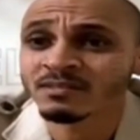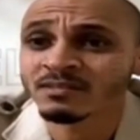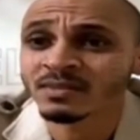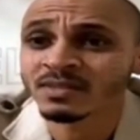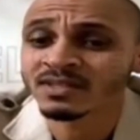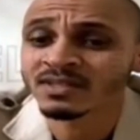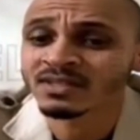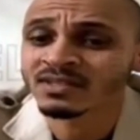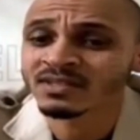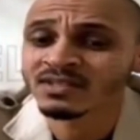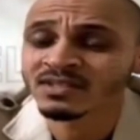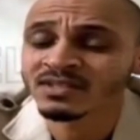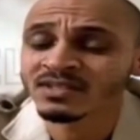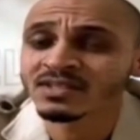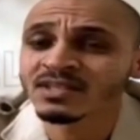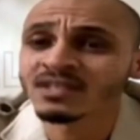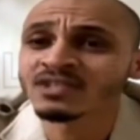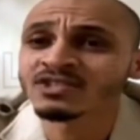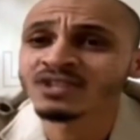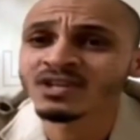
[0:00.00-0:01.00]
But
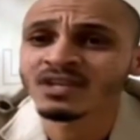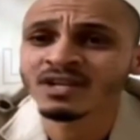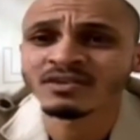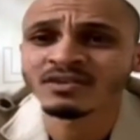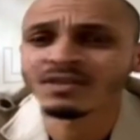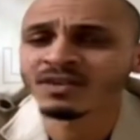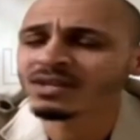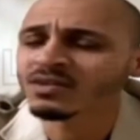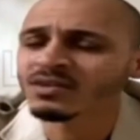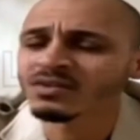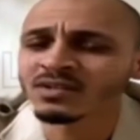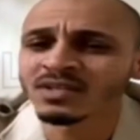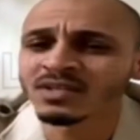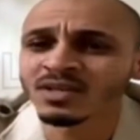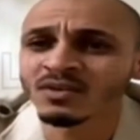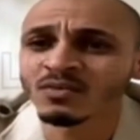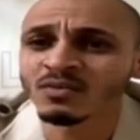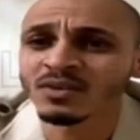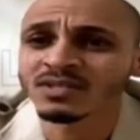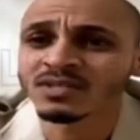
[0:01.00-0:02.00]
in general, I don't
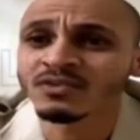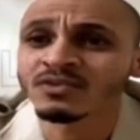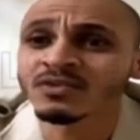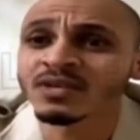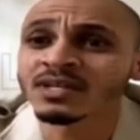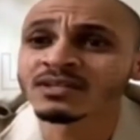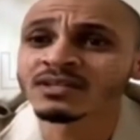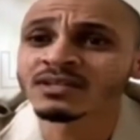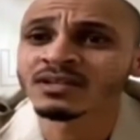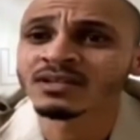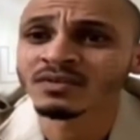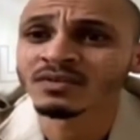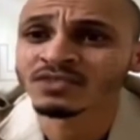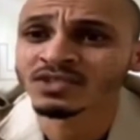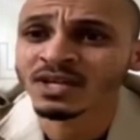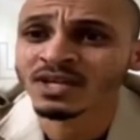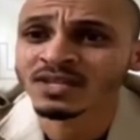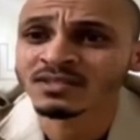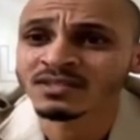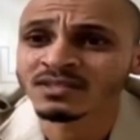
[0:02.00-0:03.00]
think we're creating enough
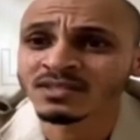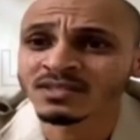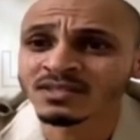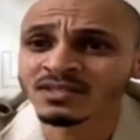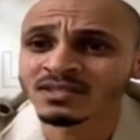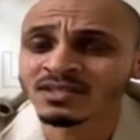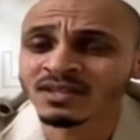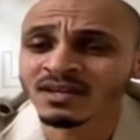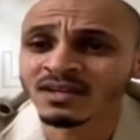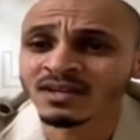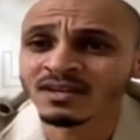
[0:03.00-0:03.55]
chances